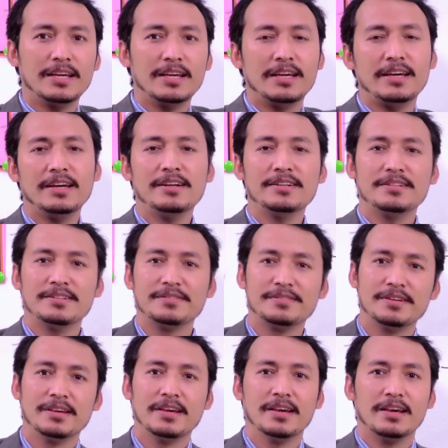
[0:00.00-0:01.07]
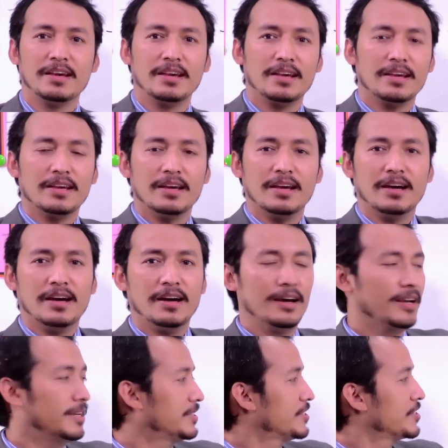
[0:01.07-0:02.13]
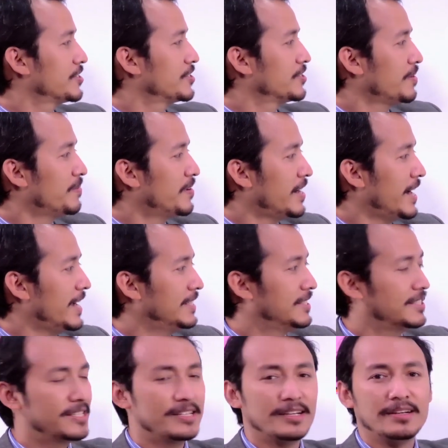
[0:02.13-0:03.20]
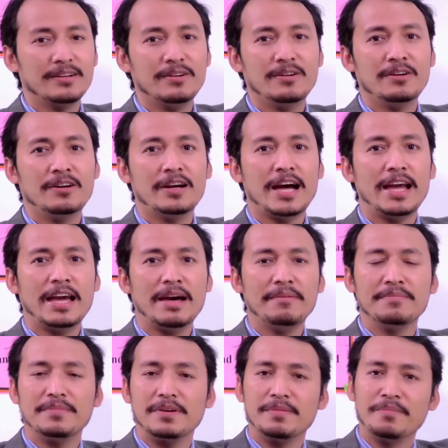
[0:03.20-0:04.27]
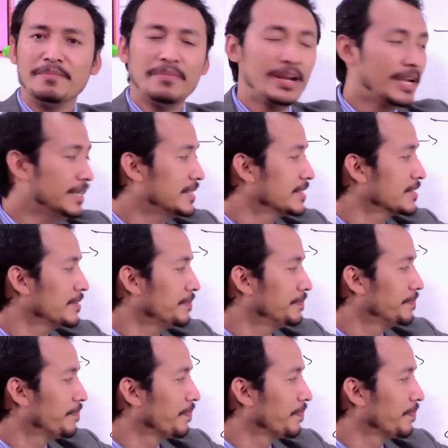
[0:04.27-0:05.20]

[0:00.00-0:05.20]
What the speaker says: here summarized, or I have made some